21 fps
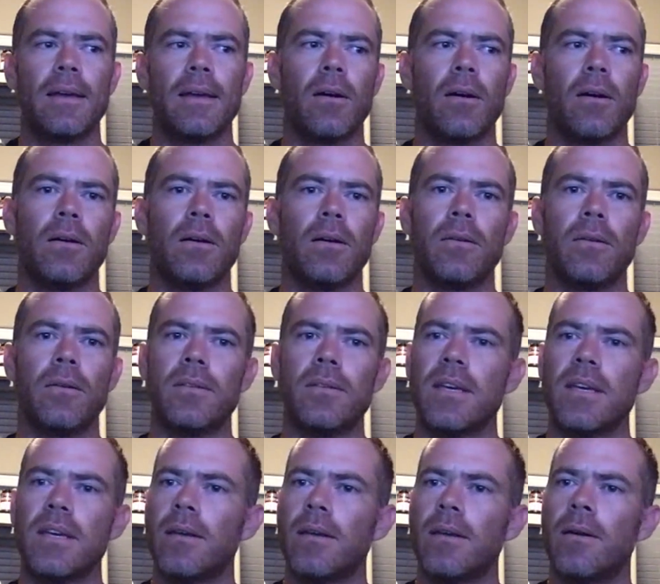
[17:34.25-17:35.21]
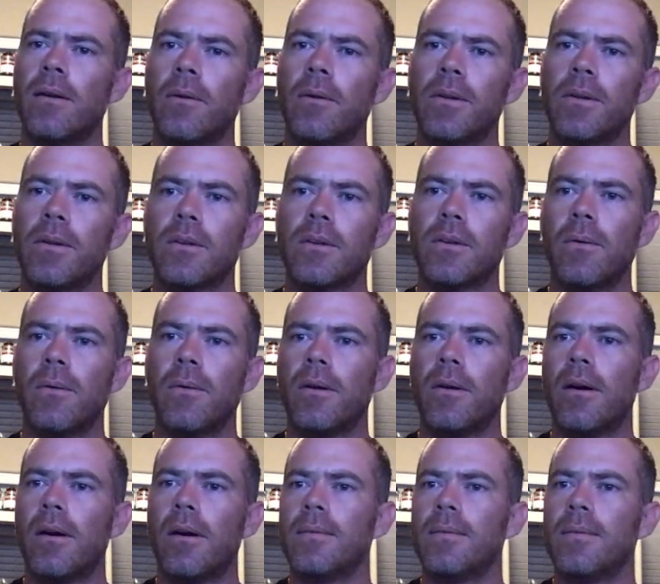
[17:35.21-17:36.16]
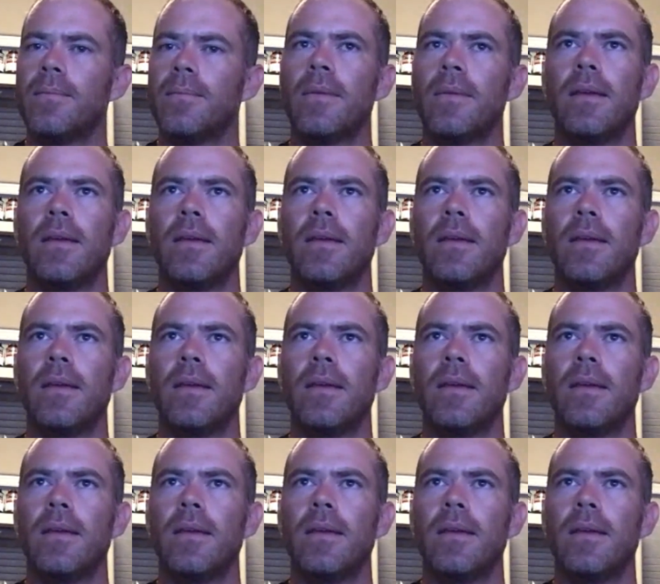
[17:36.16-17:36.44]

they call you and say you don't know what's going on,